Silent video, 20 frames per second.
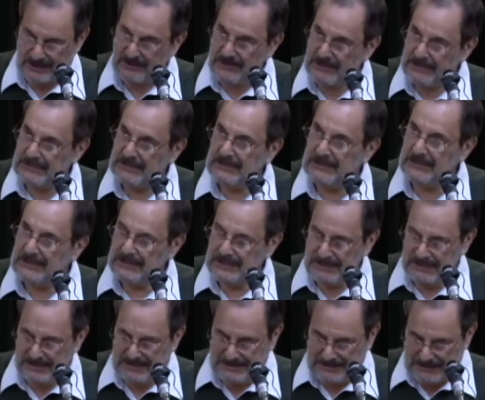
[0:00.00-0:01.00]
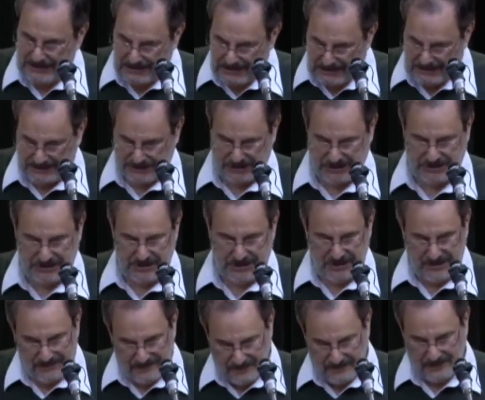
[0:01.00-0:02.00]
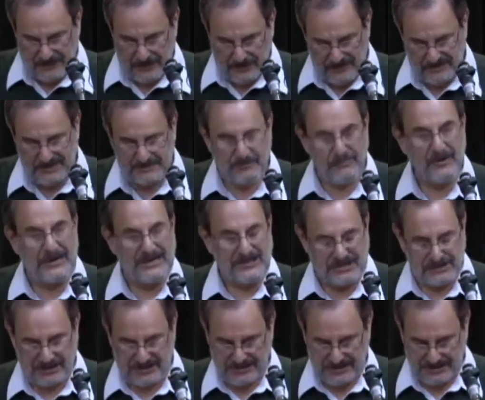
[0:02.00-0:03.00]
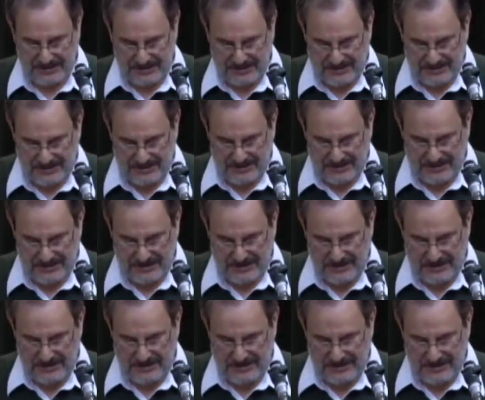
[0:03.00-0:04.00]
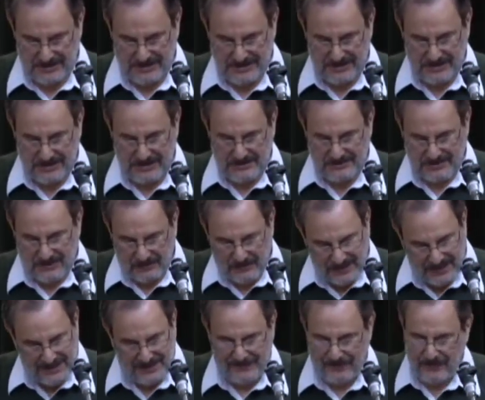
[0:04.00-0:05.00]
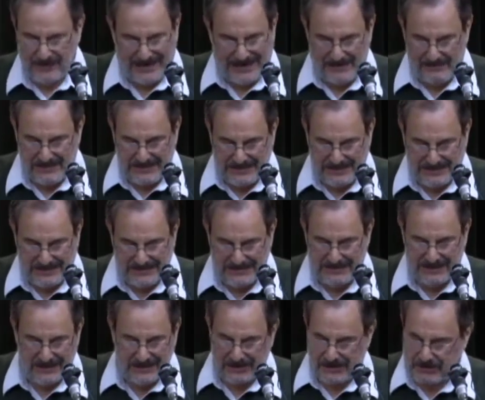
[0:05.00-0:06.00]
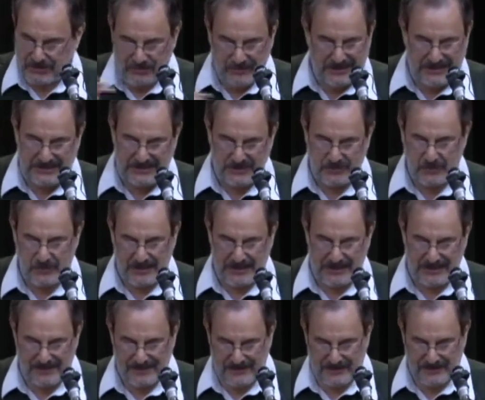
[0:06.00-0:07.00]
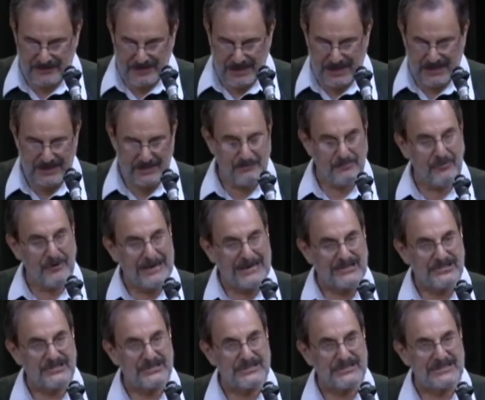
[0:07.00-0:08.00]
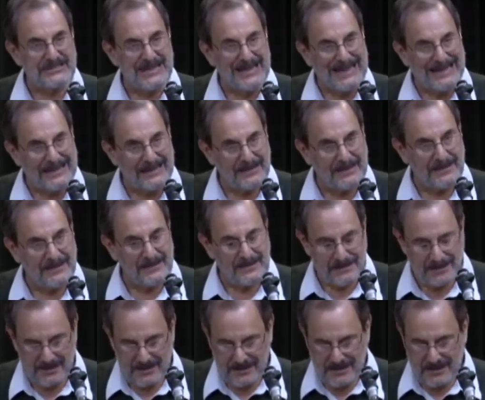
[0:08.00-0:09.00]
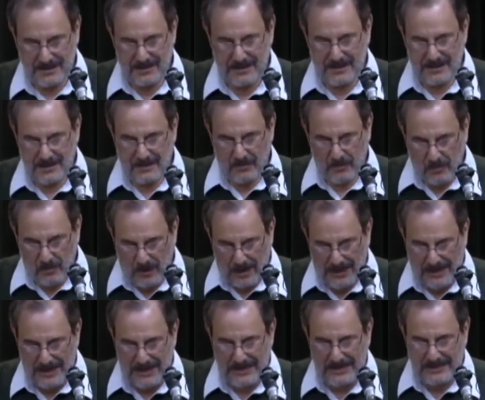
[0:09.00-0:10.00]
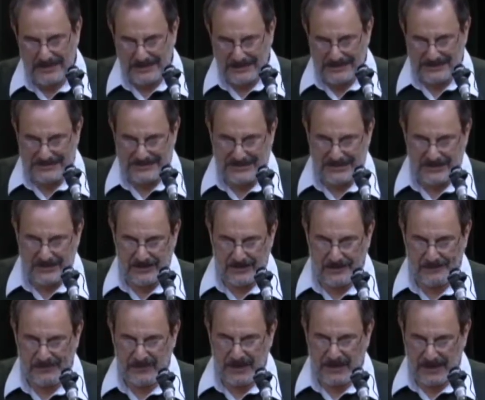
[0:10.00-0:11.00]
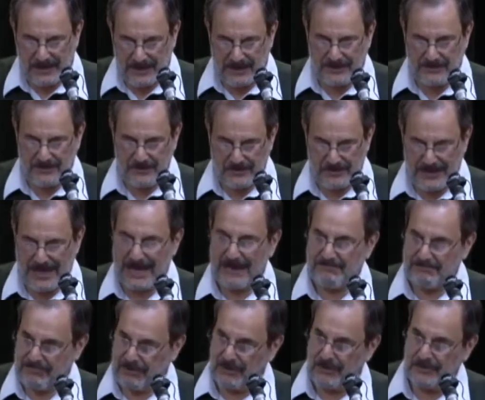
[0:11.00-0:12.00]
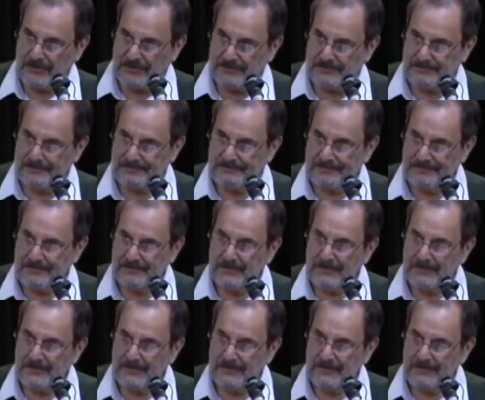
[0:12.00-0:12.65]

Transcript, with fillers: they are hung, lynched from those branches. But whenever I begin, the trees wave their knotted branches, and why is there under that poem